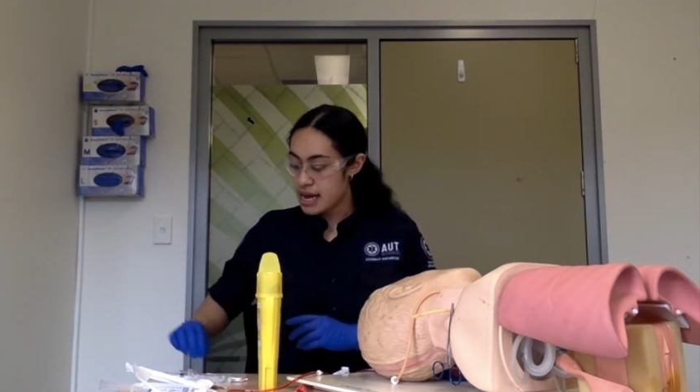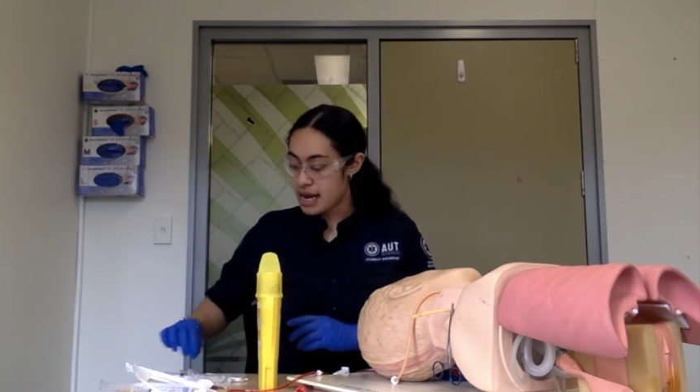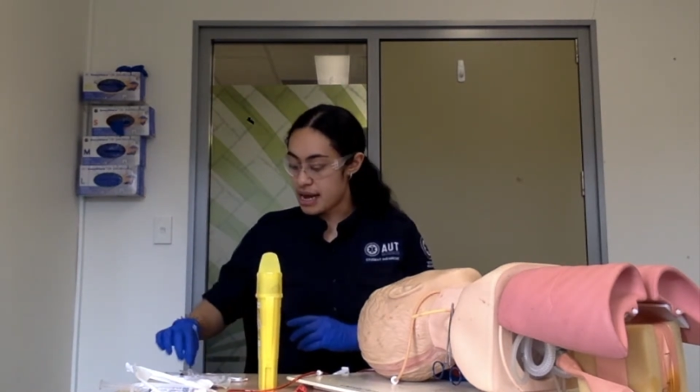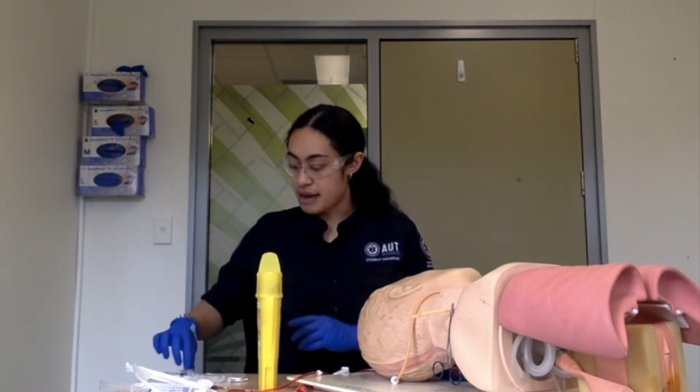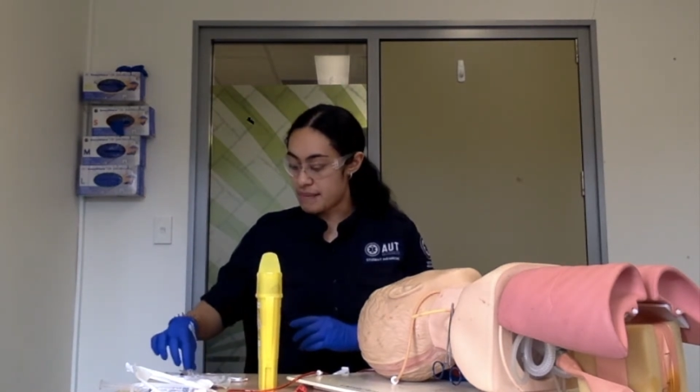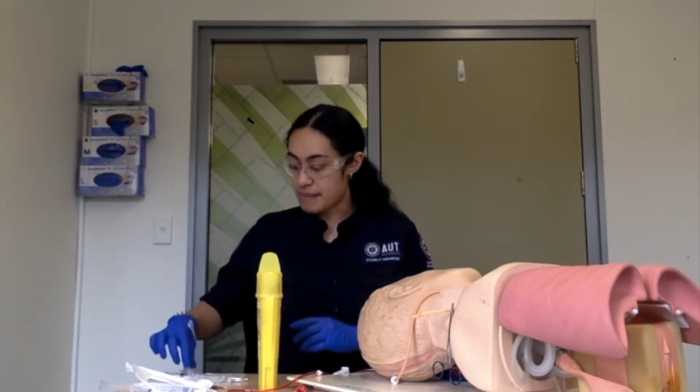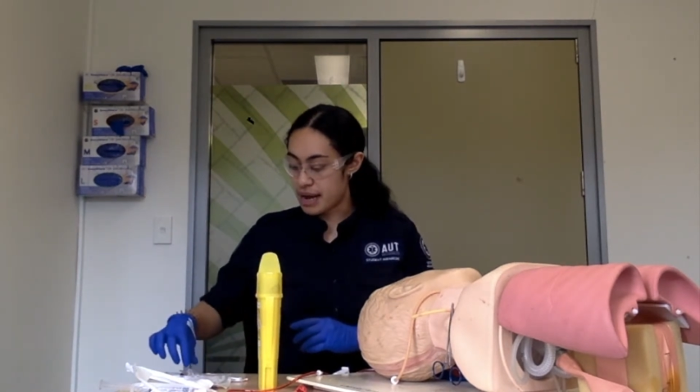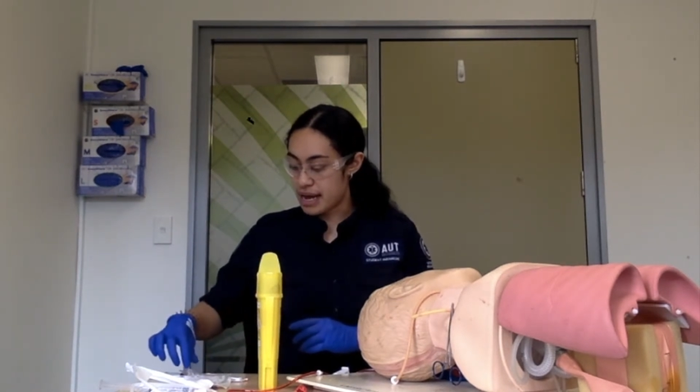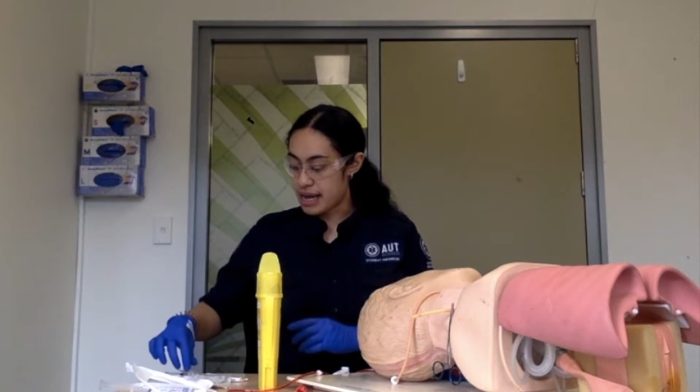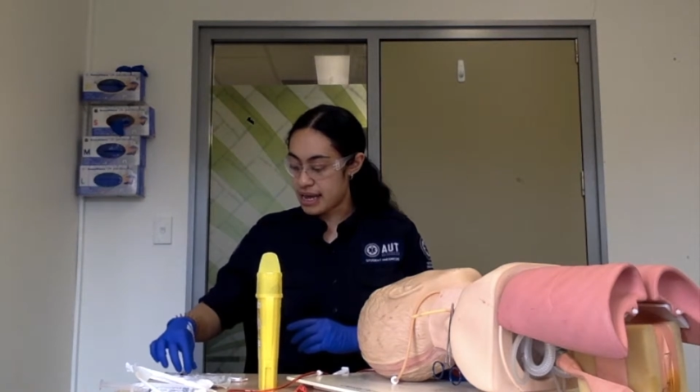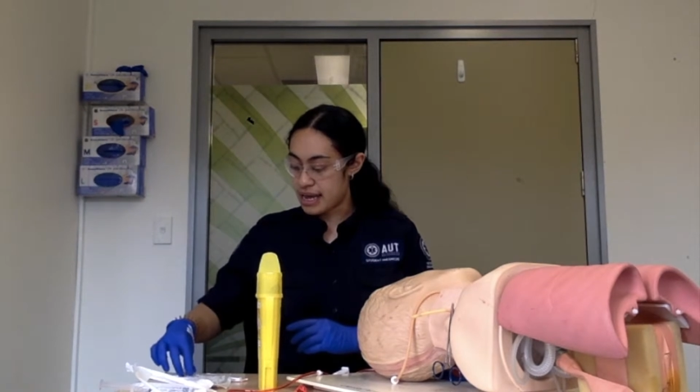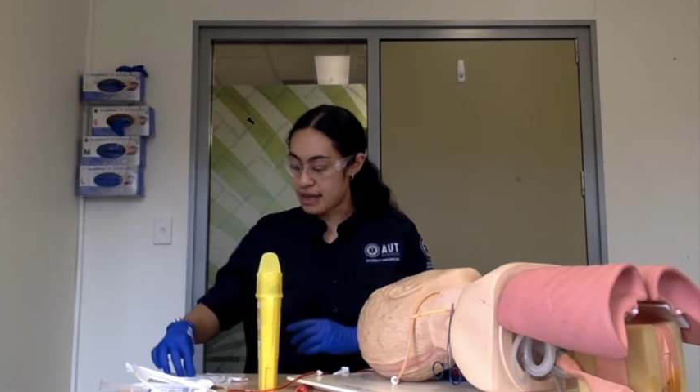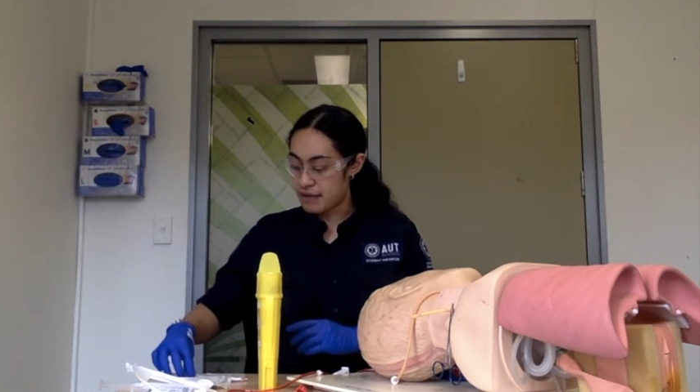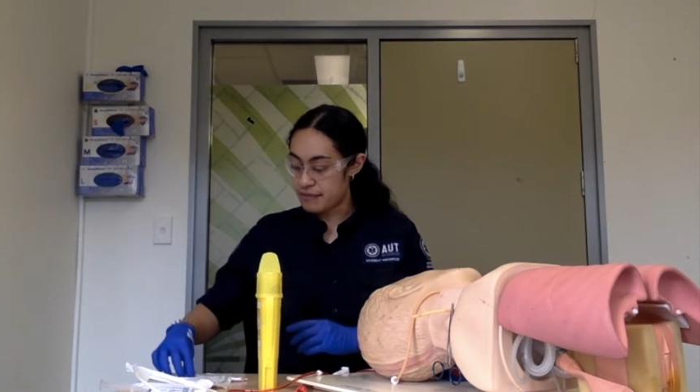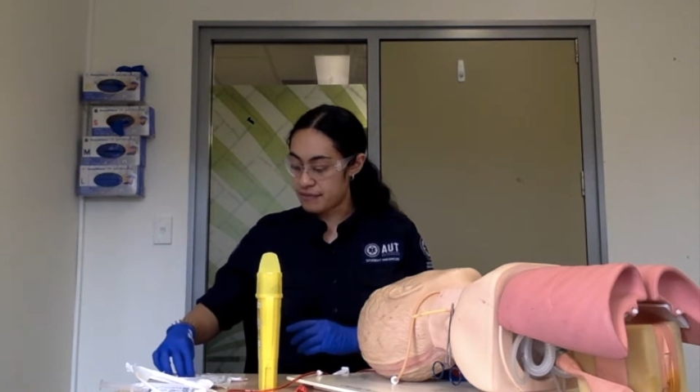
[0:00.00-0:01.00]
I
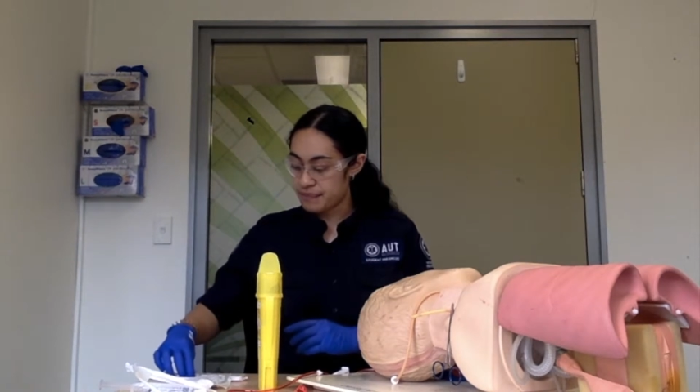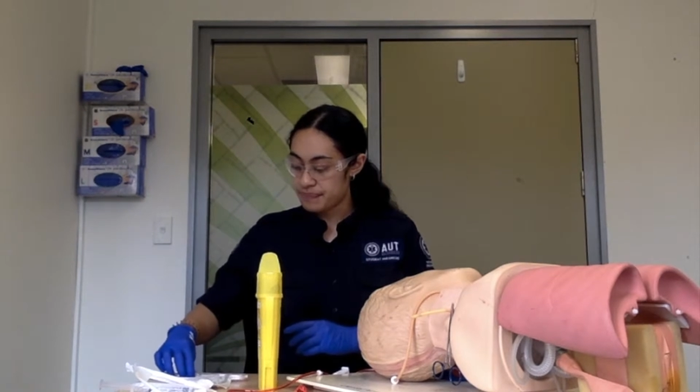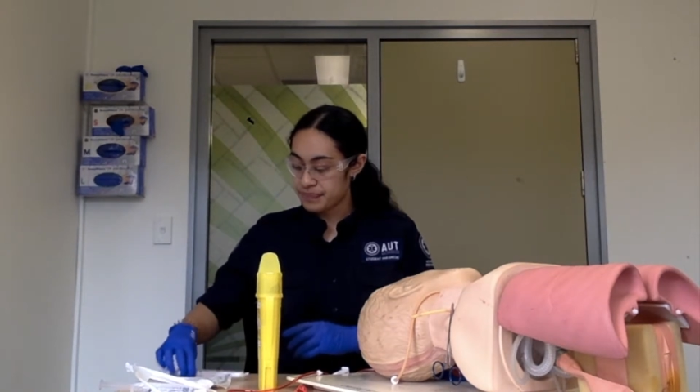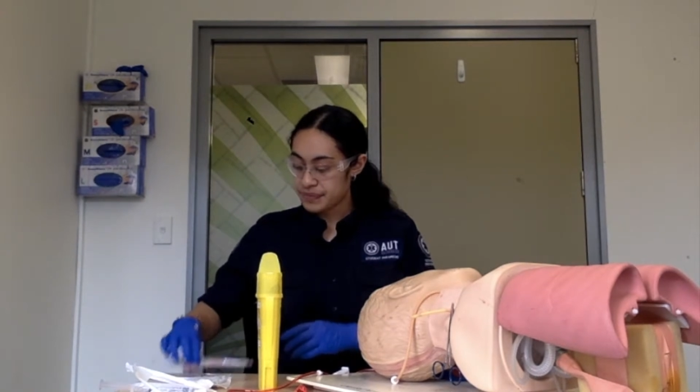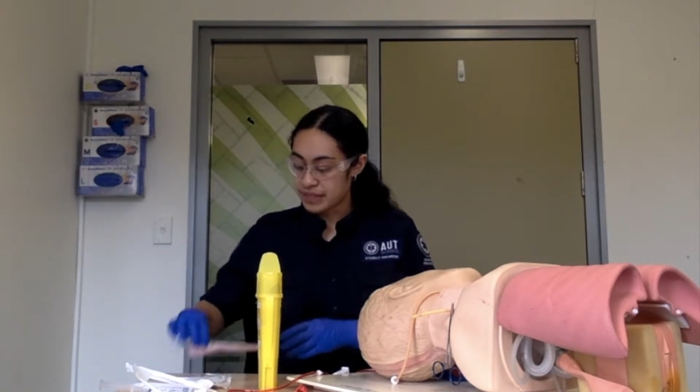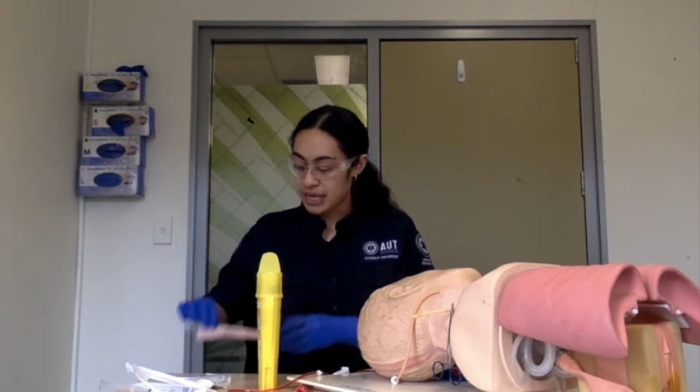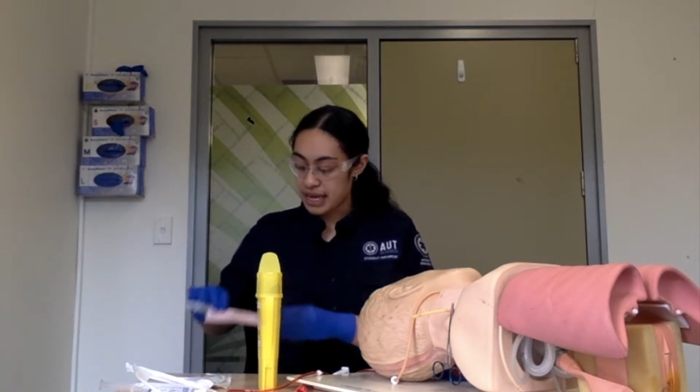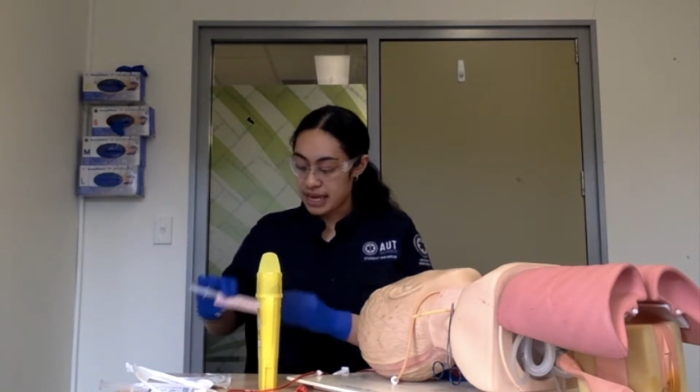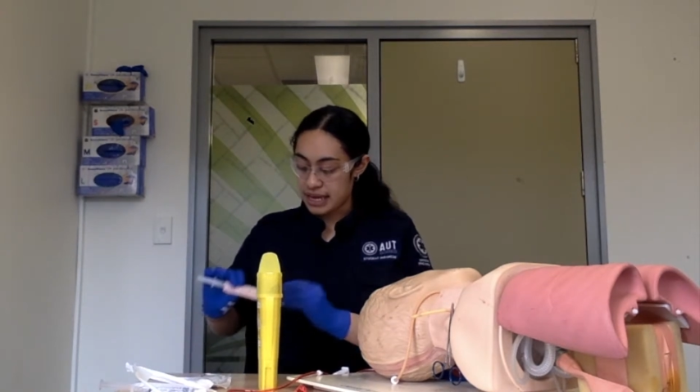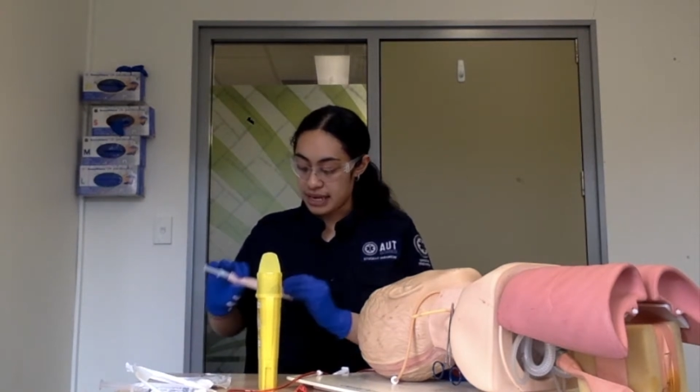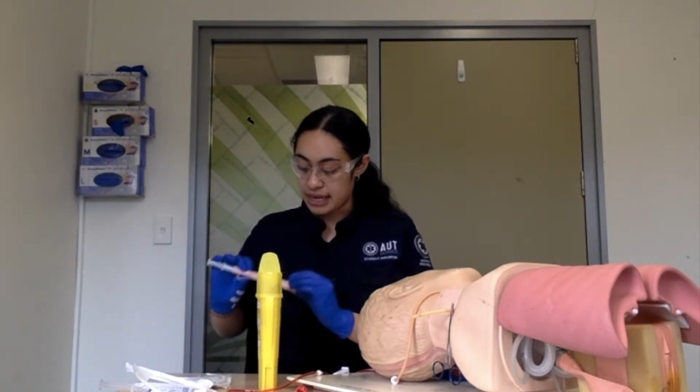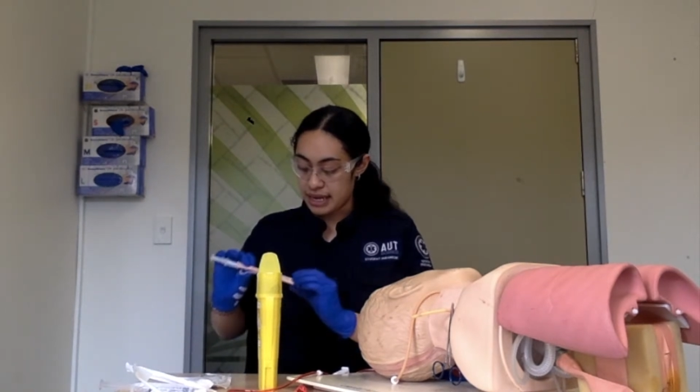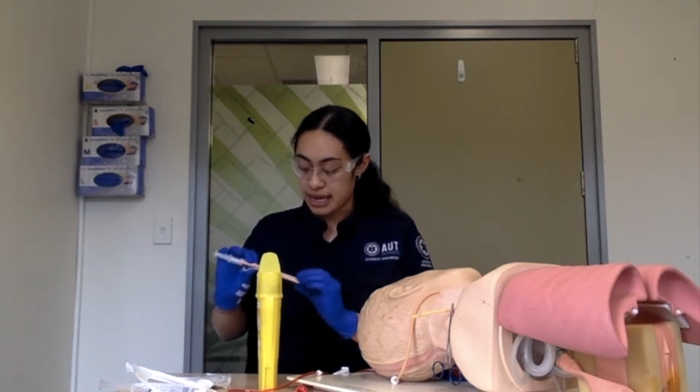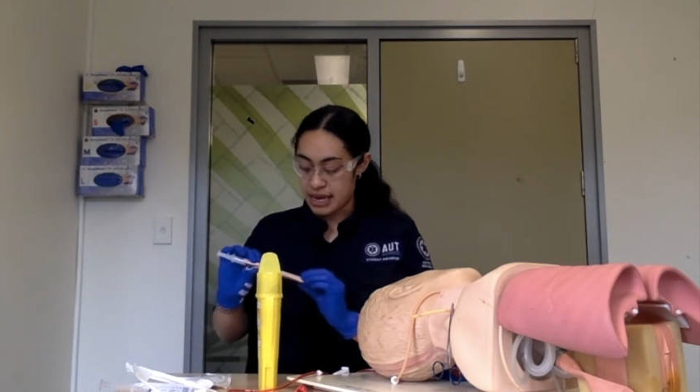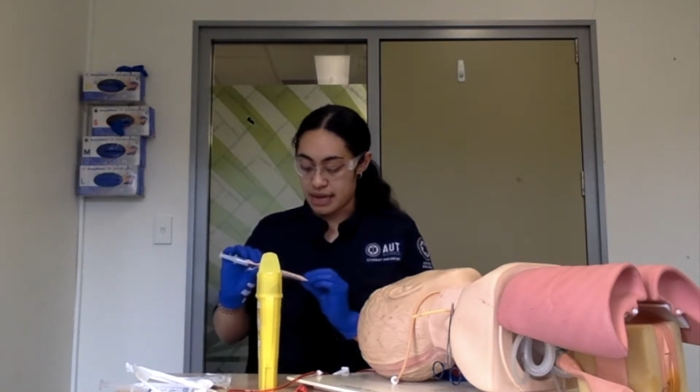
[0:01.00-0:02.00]
have
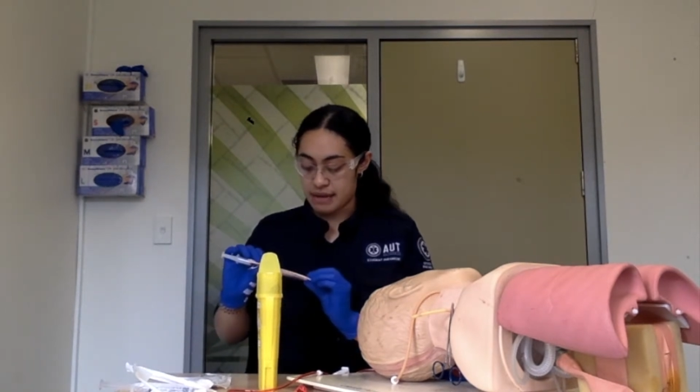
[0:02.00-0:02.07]
a